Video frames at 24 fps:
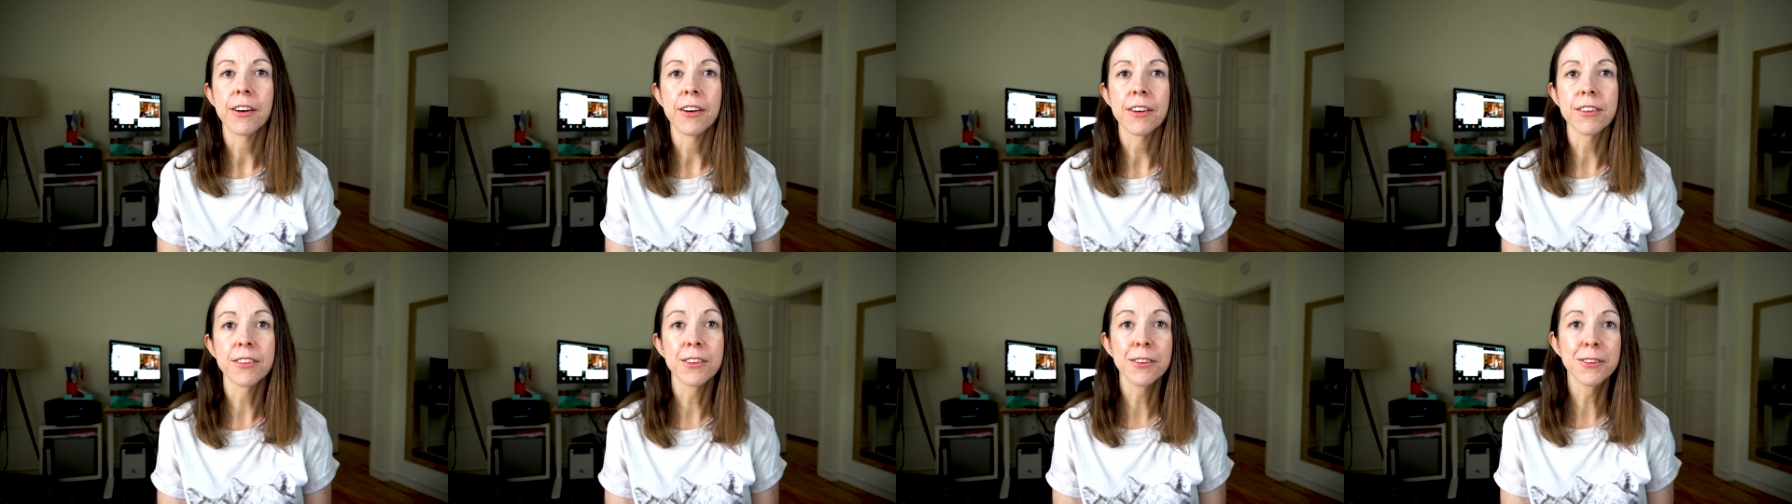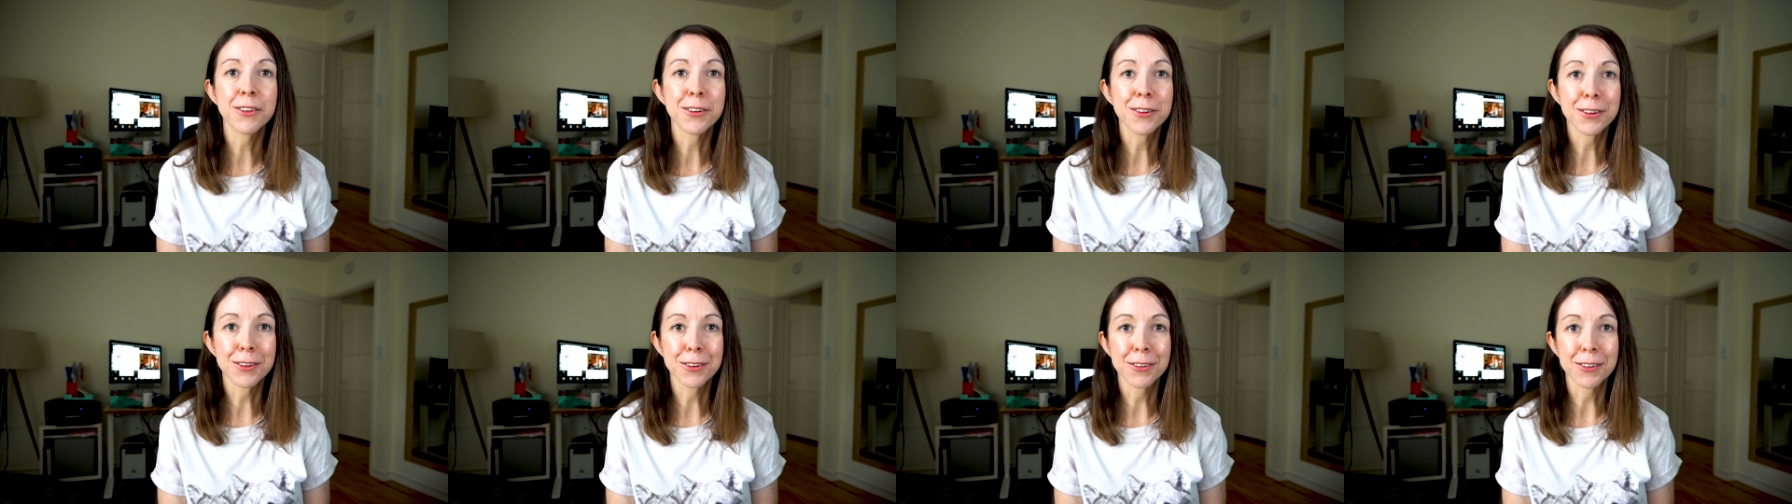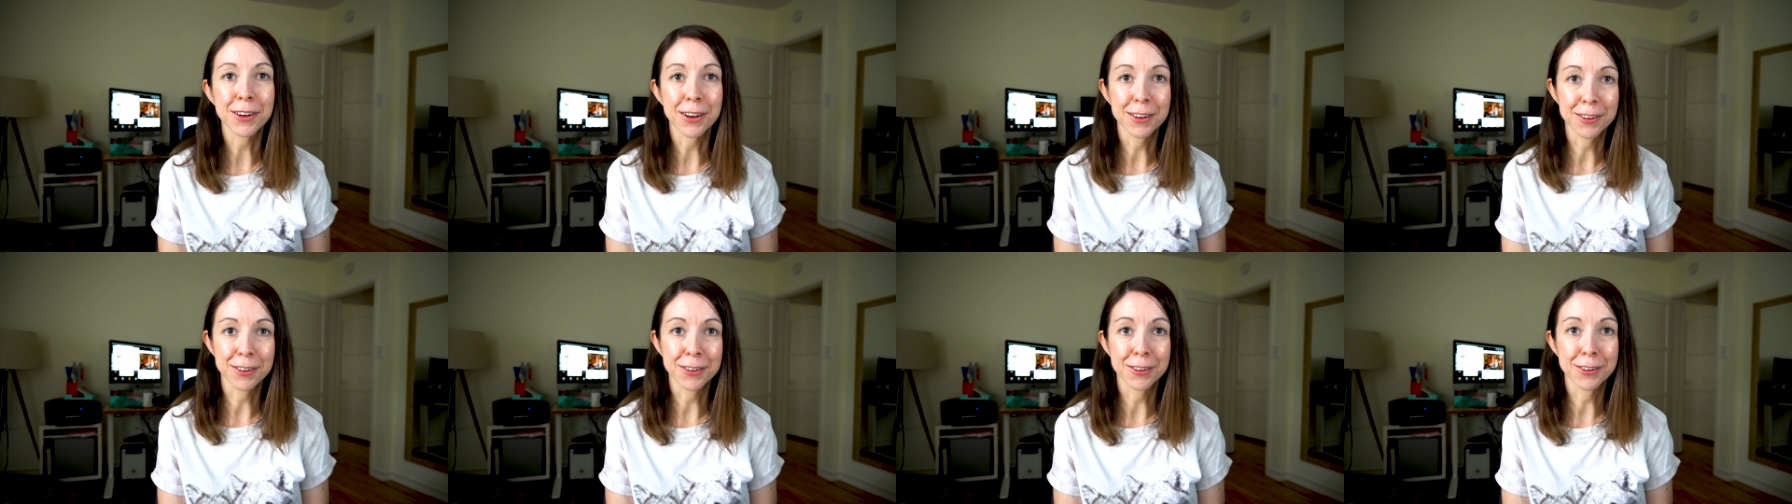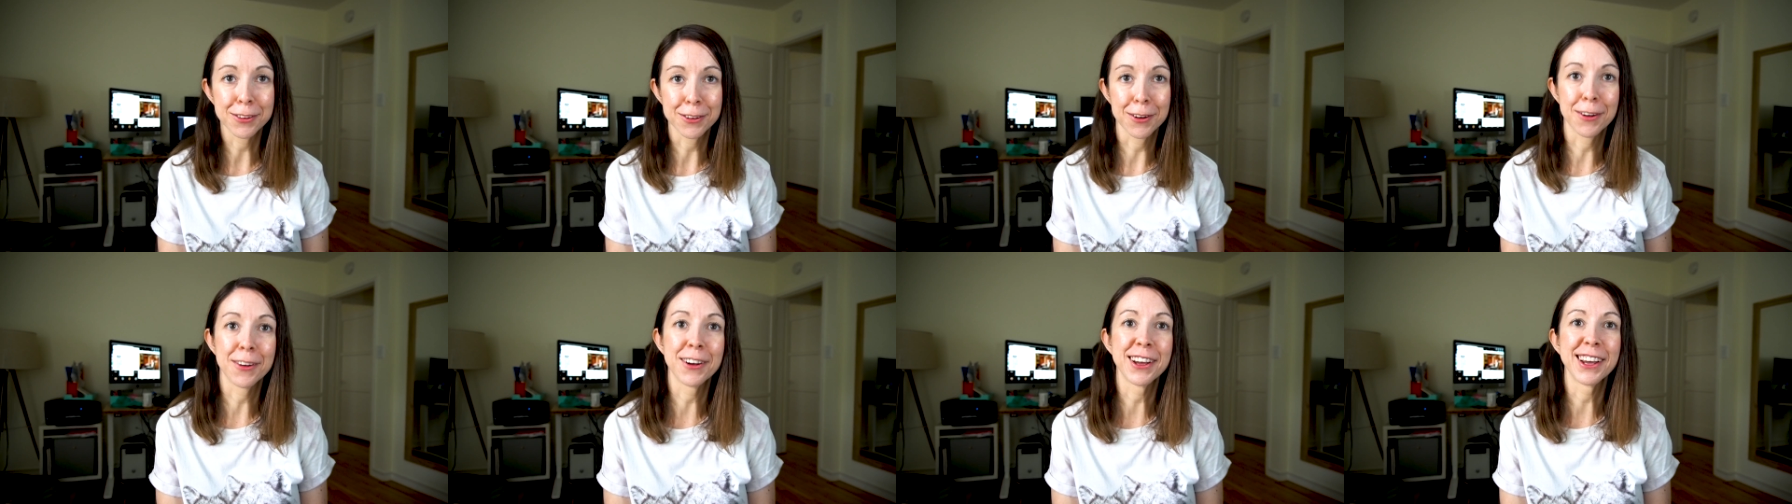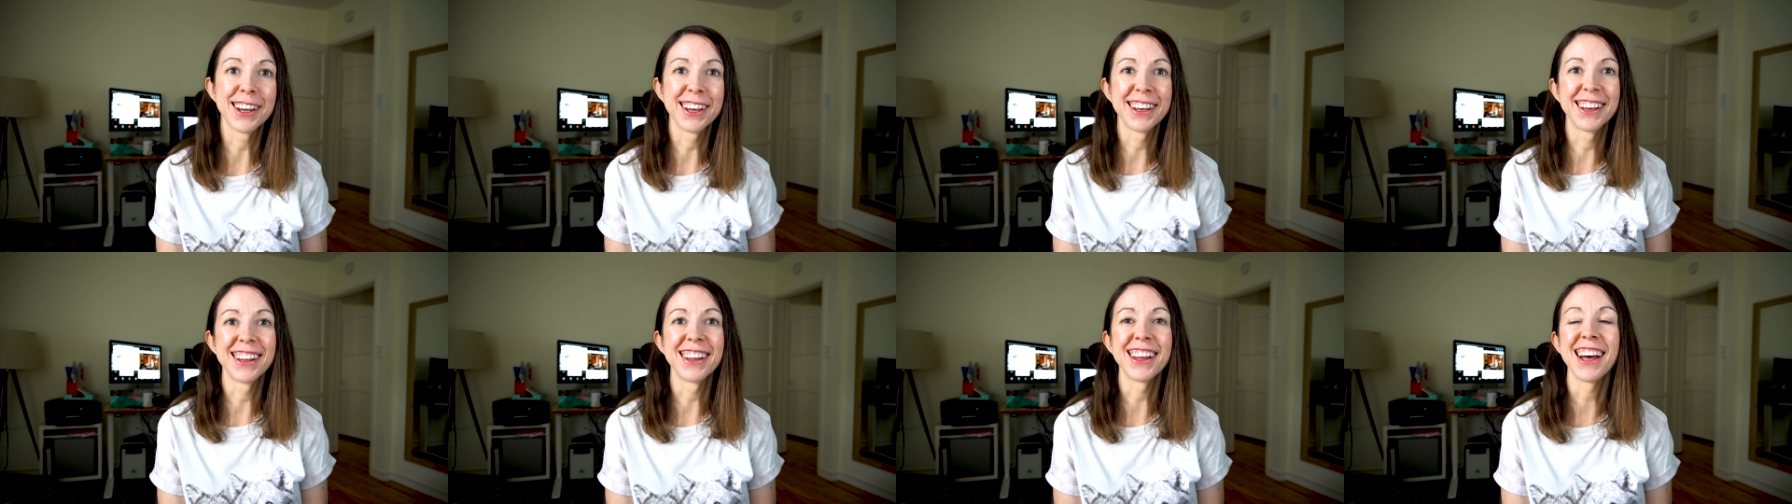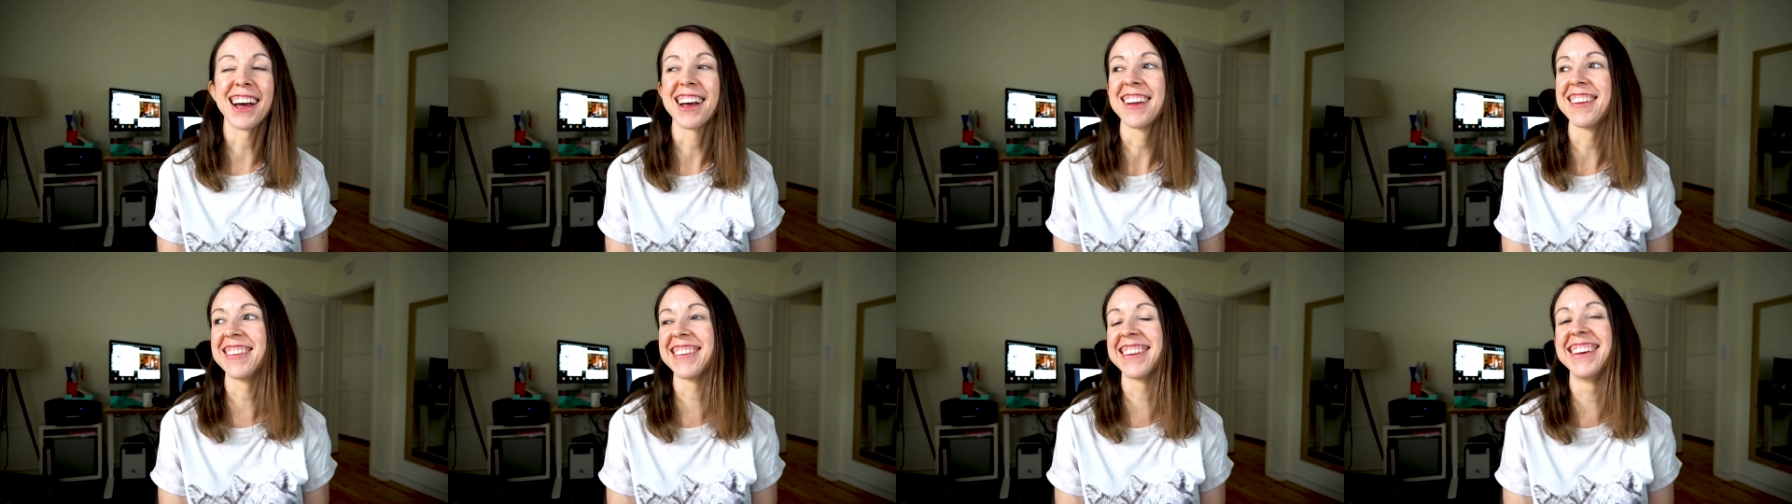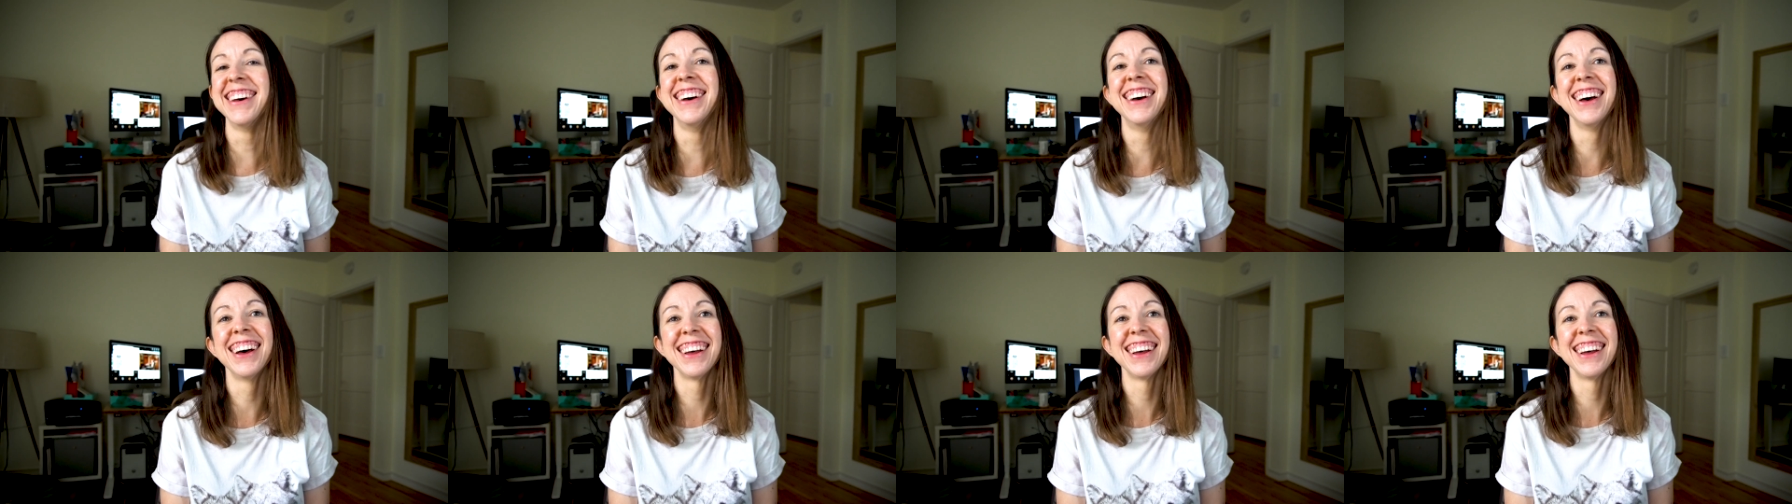also do structure drawing class